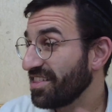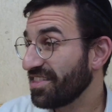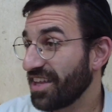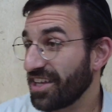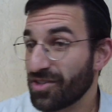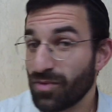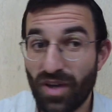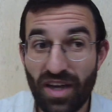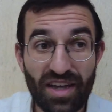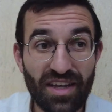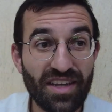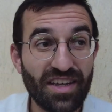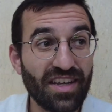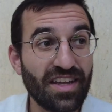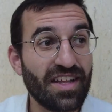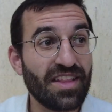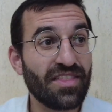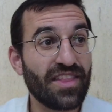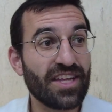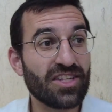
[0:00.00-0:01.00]
that's why
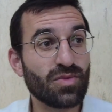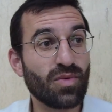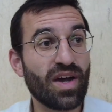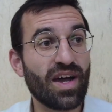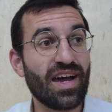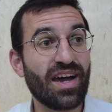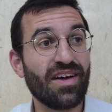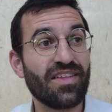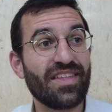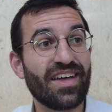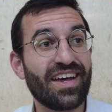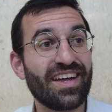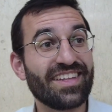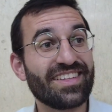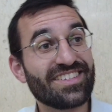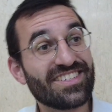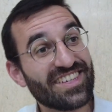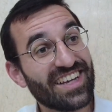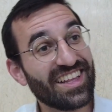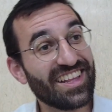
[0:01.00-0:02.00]
how
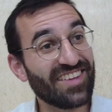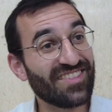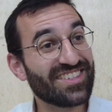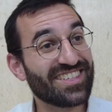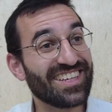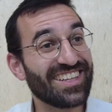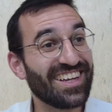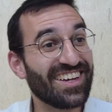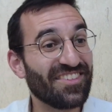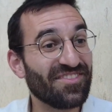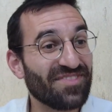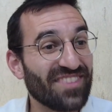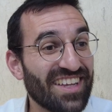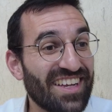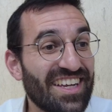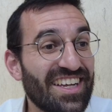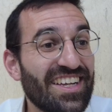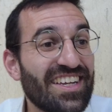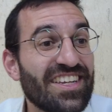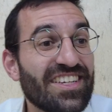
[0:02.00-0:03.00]
that shalom. So
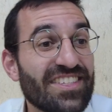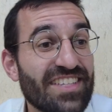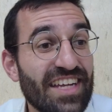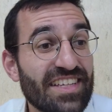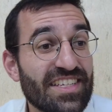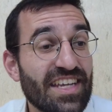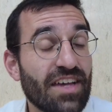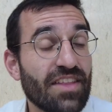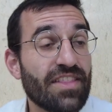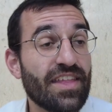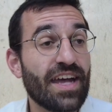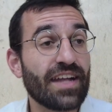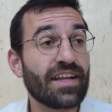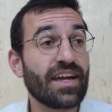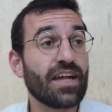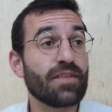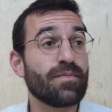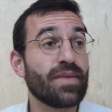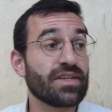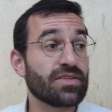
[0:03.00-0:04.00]
that's how that
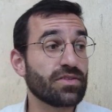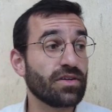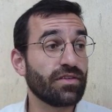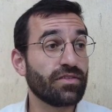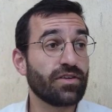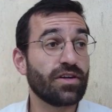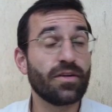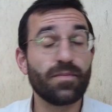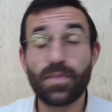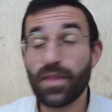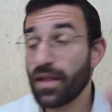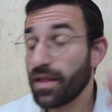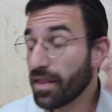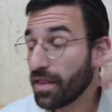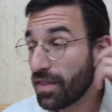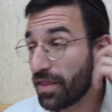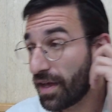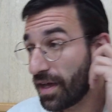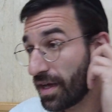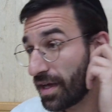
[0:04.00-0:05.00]
got messed over.
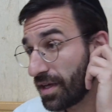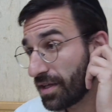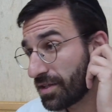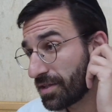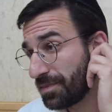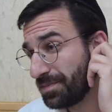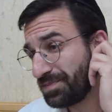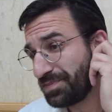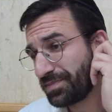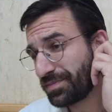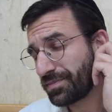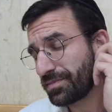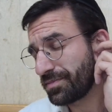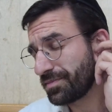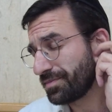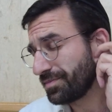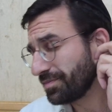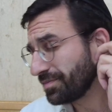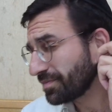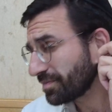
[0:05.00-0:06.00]
That
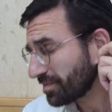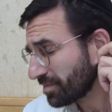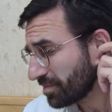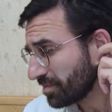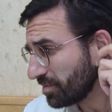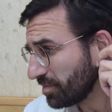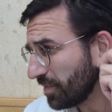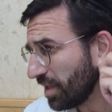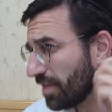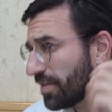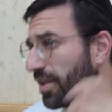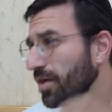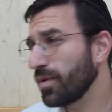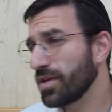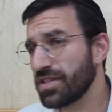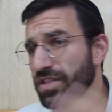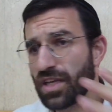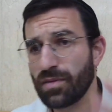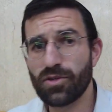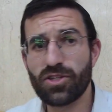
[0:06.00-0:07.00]
he
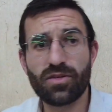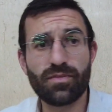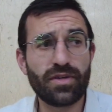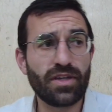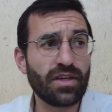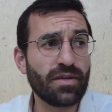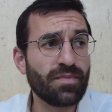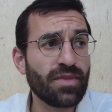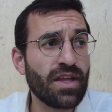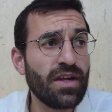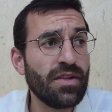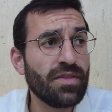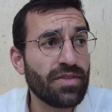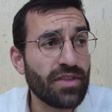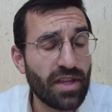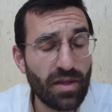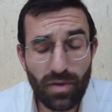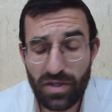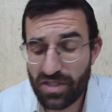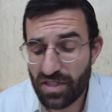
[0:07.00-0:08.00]
wasn't able to be
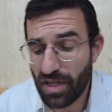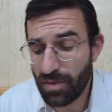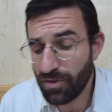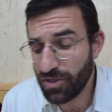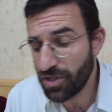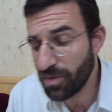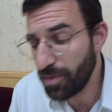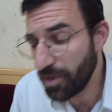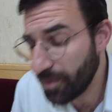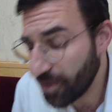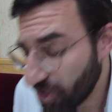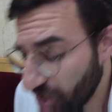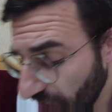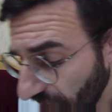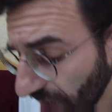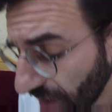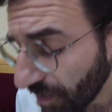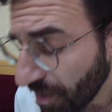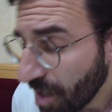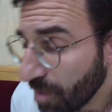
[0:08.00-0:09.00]

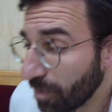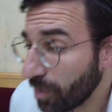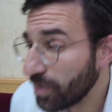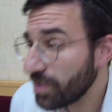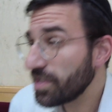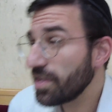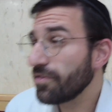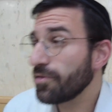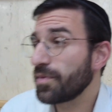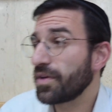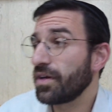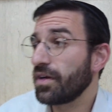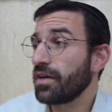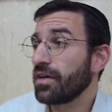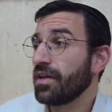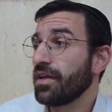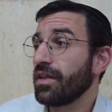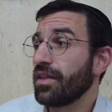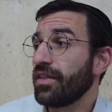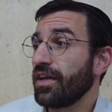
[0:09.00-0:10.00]
Mashiach. But we see from here
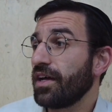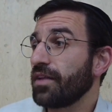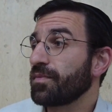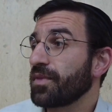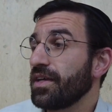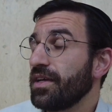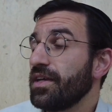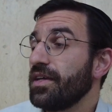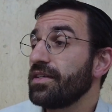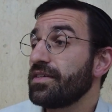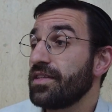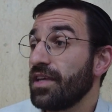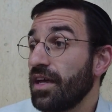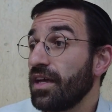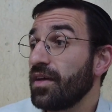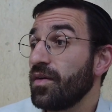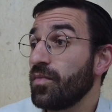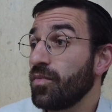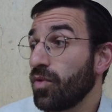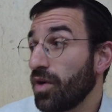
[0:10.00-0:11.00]
that his
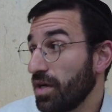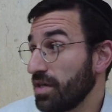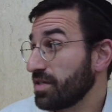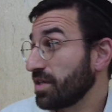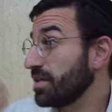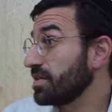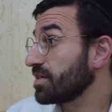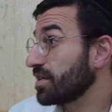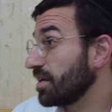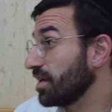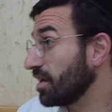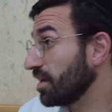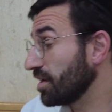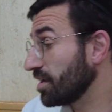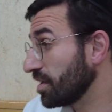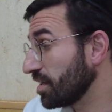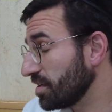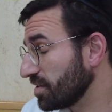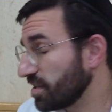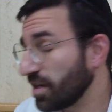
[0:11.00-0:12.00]
name was
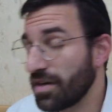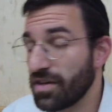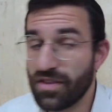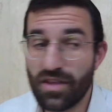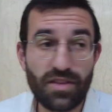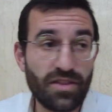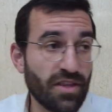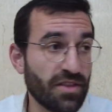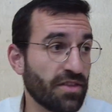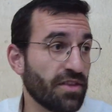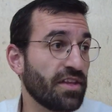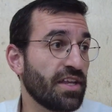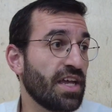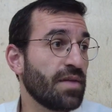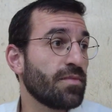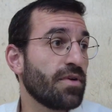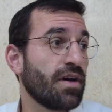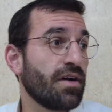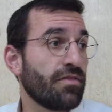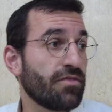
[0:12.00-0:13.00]
Chizkiah. The
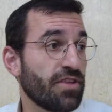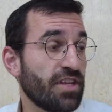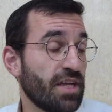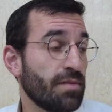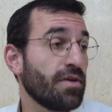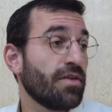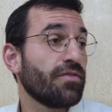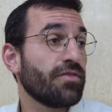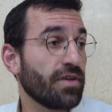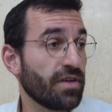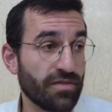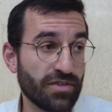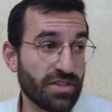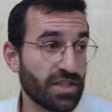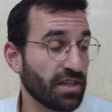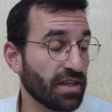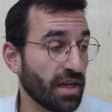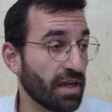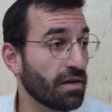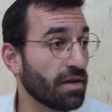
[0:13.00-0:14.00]
name of
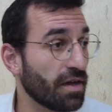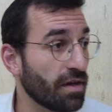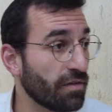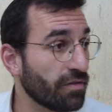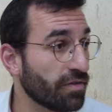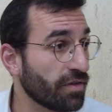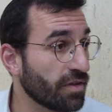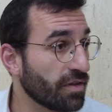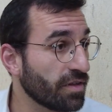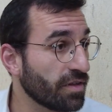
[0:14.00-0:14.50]
Sancherev,